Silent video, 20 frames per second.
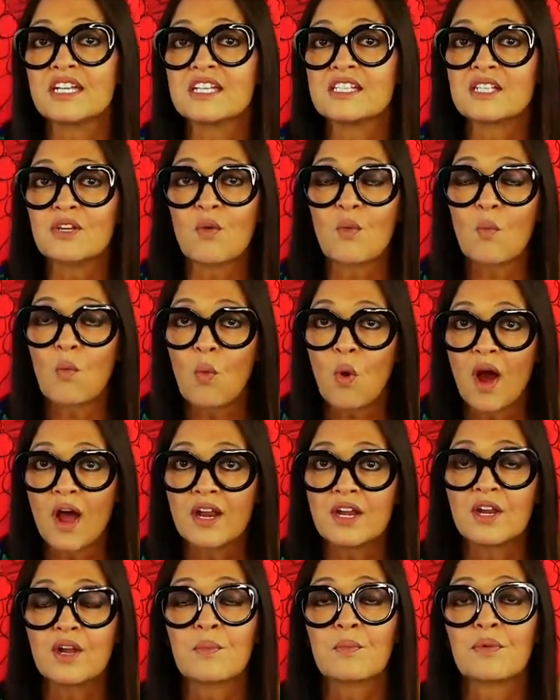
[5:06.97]
isn't
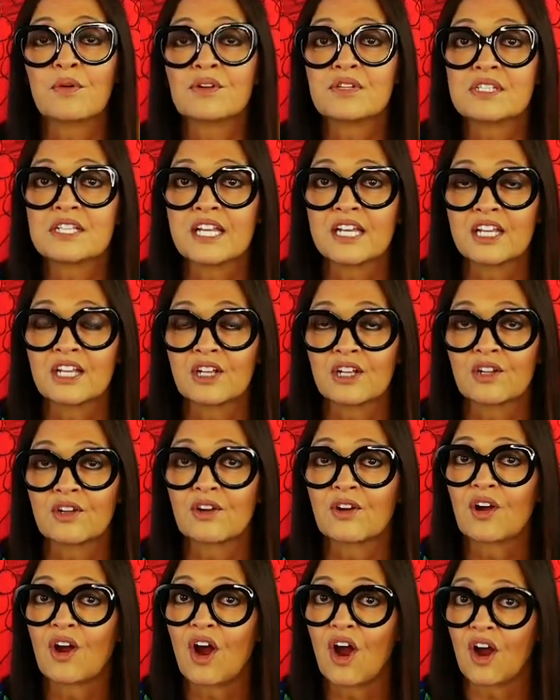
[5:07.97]
one
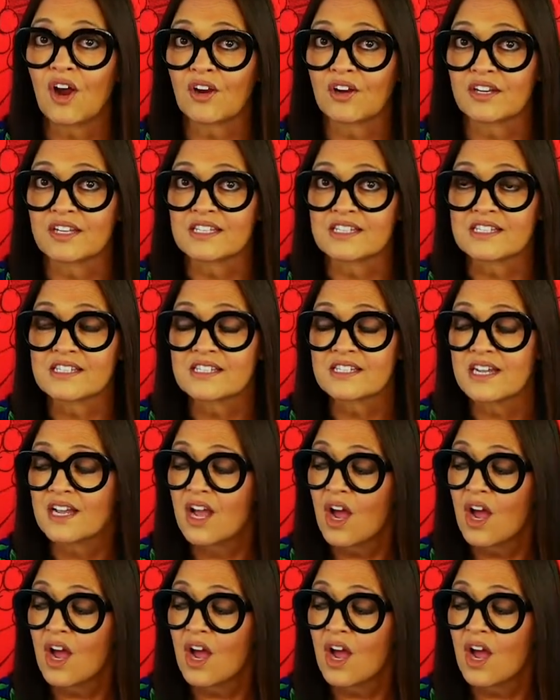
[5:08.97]
particular artist.